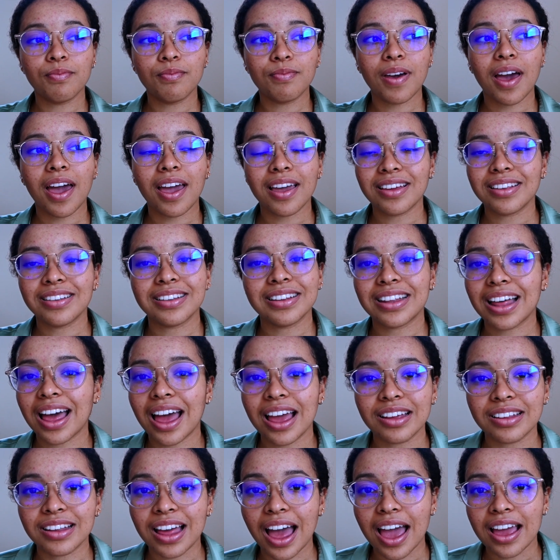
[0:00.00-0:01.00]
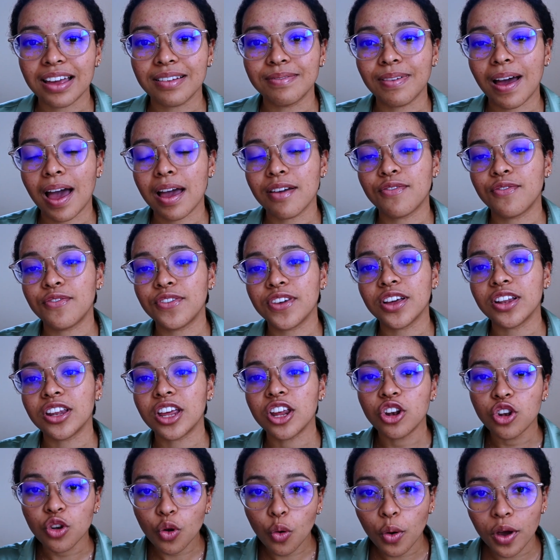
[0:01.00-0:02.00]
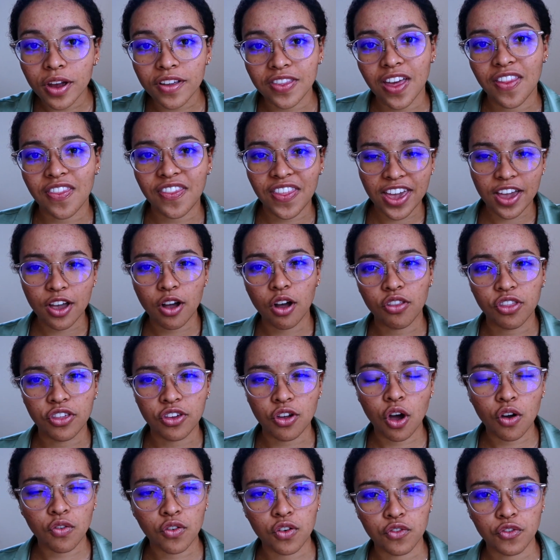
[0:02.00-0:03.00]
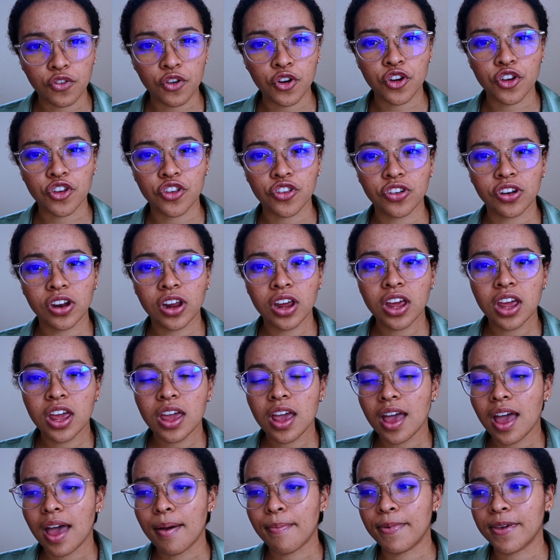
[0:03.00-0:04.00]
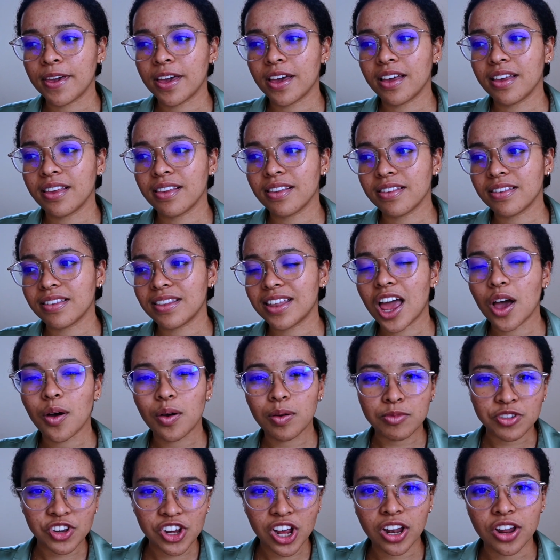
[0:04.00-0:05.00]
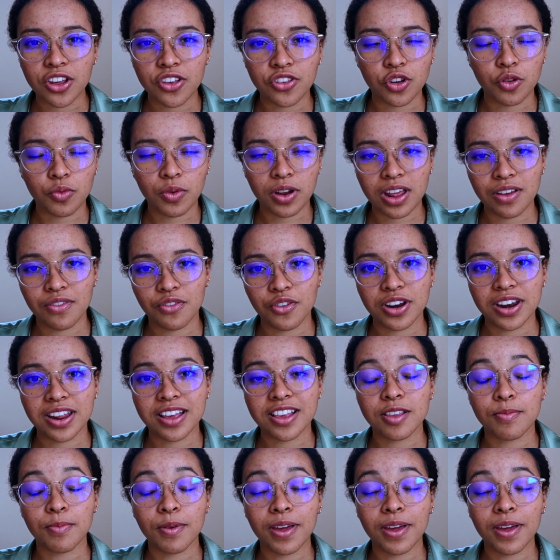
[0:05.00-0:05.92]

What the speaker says: I feel annoyed that they got the offer first because now I'm jealous or whatever it is.